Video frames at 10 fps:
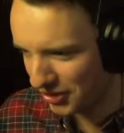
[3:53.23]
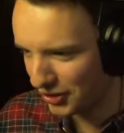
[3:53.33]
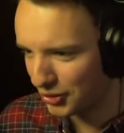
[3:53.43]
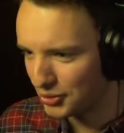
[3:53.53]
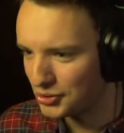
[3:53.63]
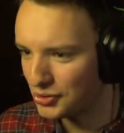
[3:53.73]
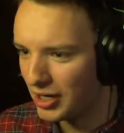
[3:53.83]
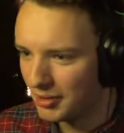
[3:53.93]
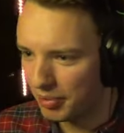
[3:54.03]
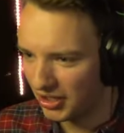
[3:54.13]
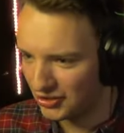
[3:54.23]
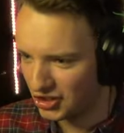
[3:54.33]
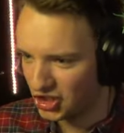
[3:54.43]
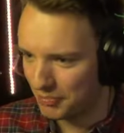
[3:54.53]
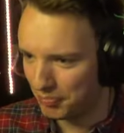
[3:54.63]
of the crew, part of the
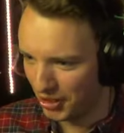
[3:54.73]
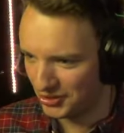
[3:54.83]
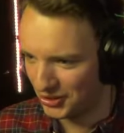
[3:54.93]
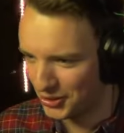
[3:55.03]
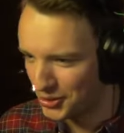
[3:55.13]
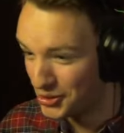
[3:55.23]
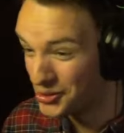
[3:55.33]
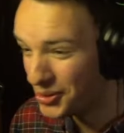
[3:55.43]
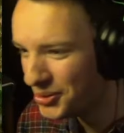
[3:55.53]
ship, part of the crew.